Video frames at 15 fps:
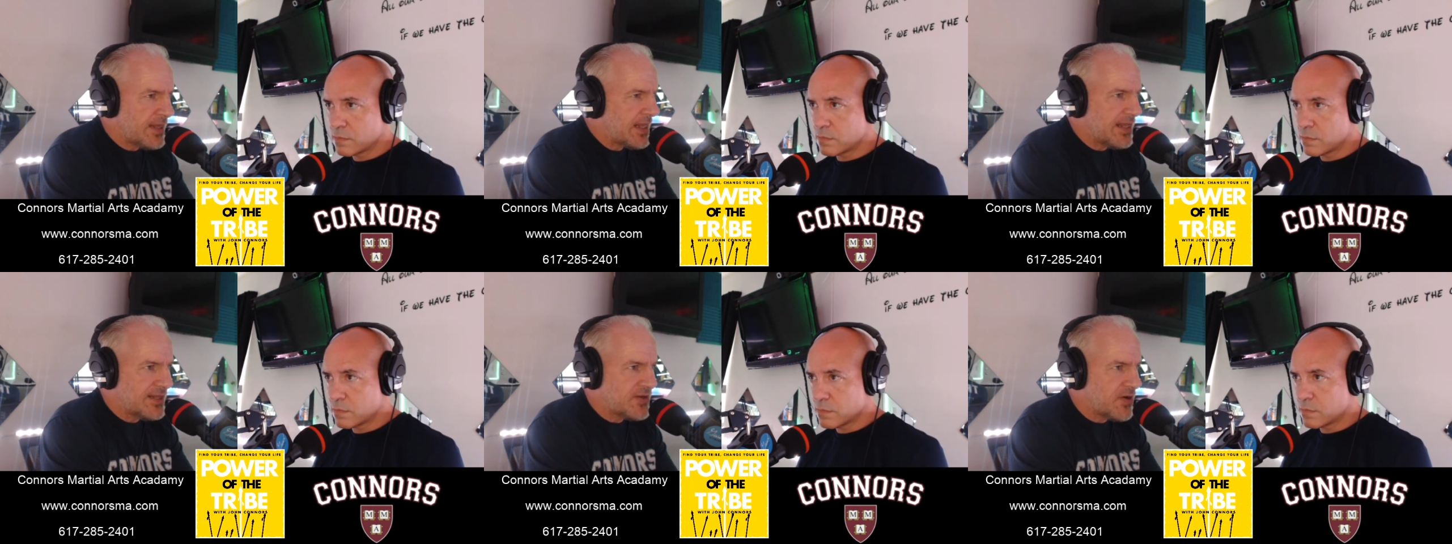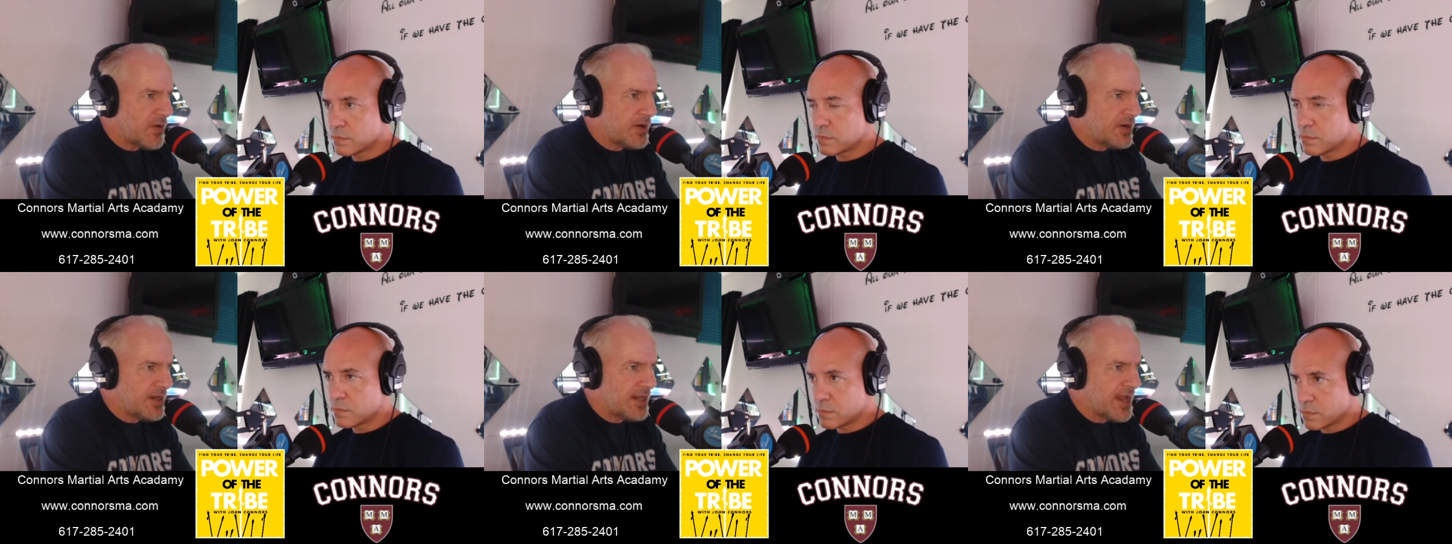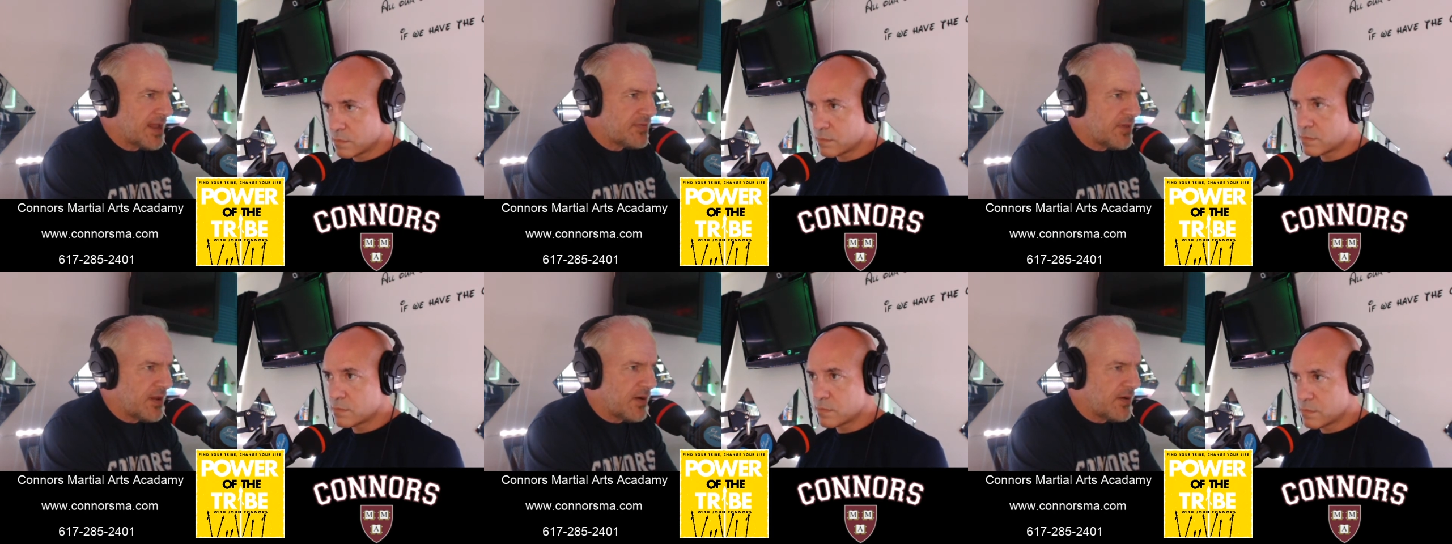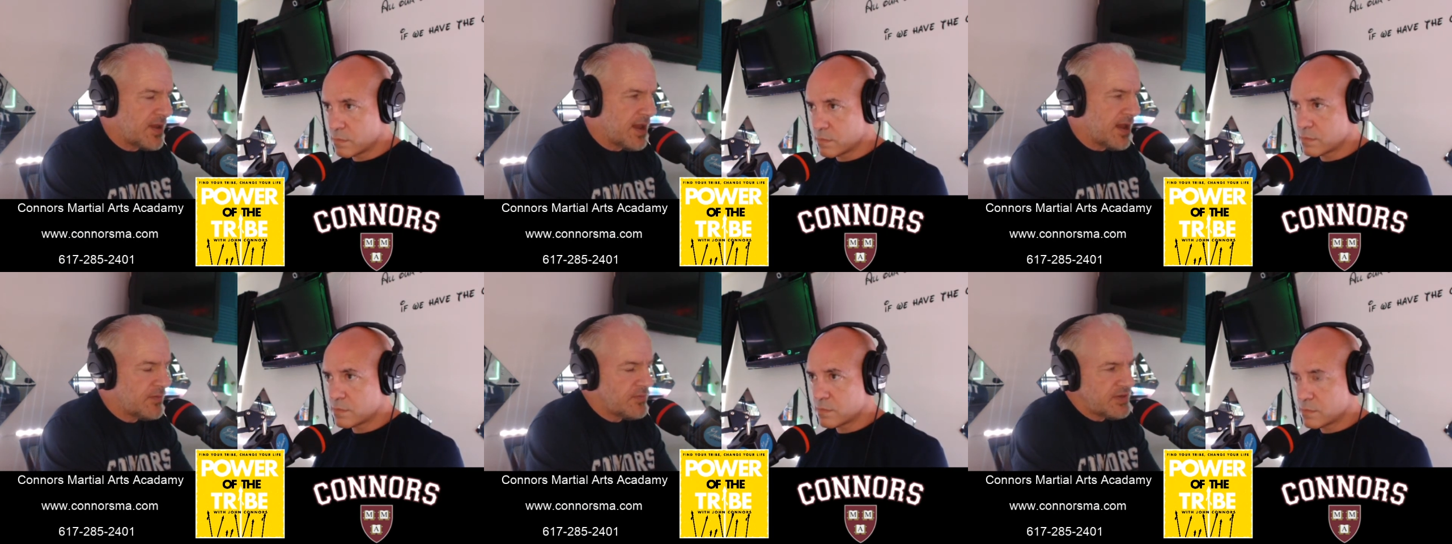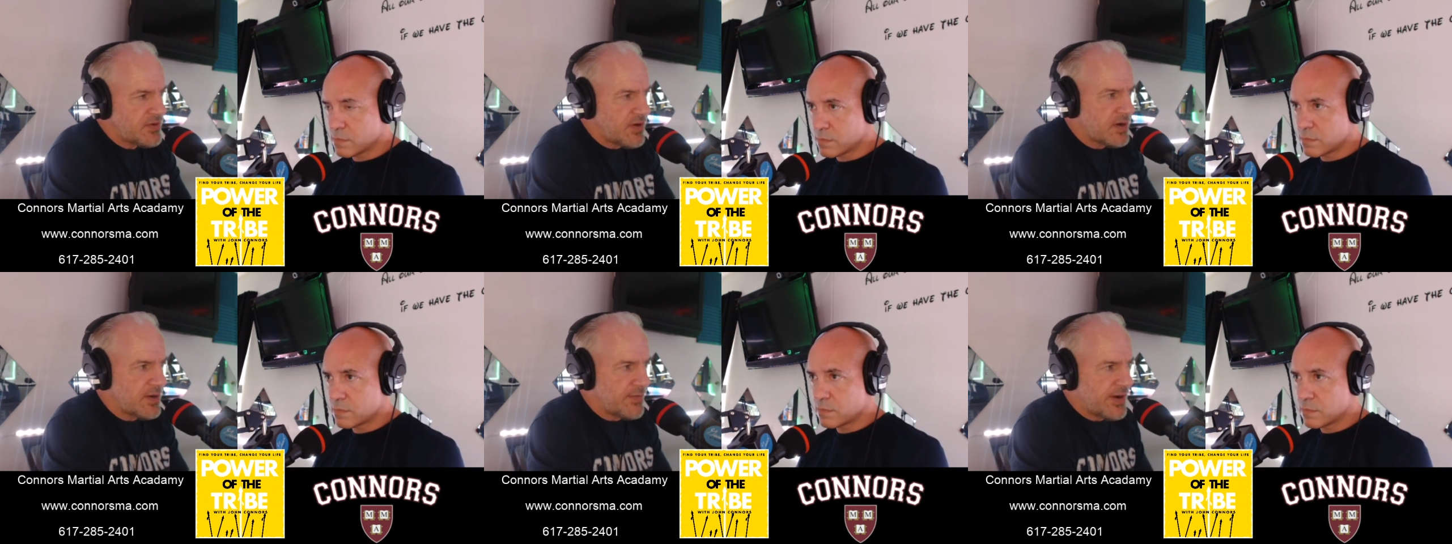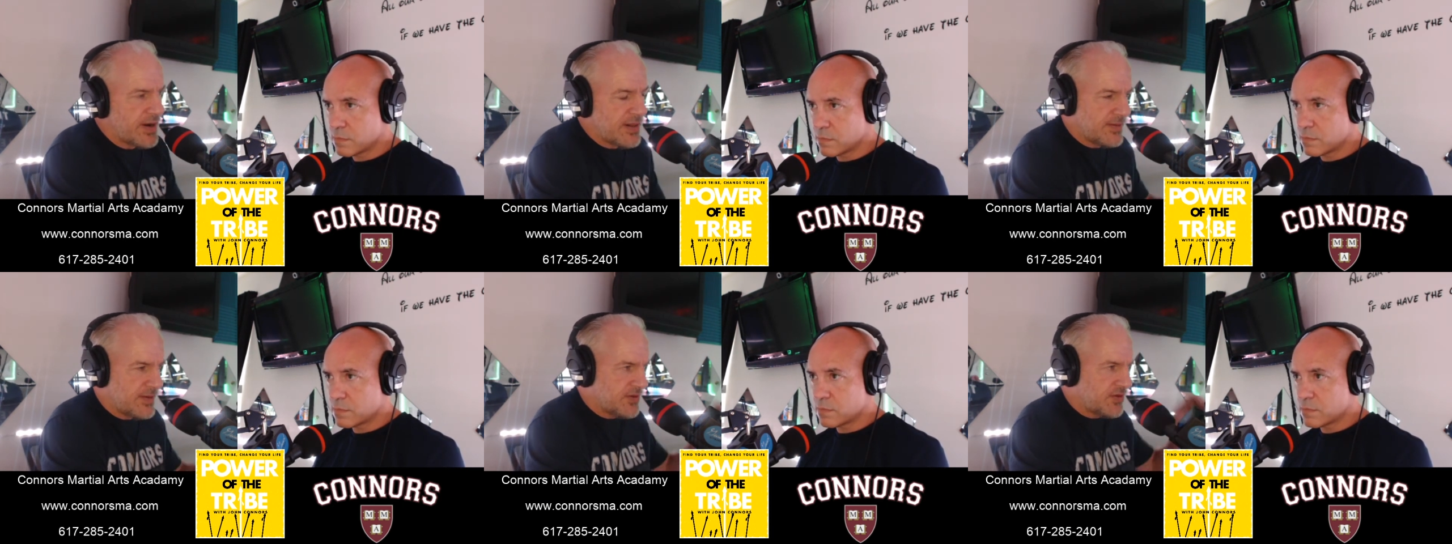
Speaker 1: it's harder to get there. Yeah. We talk about